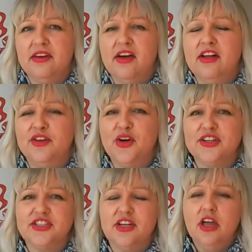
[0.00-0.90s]

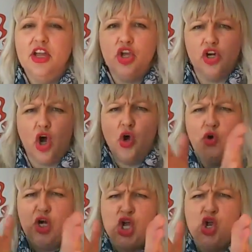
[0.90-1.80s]
Not you can
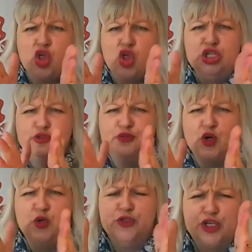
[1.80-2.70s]
only eat these foods,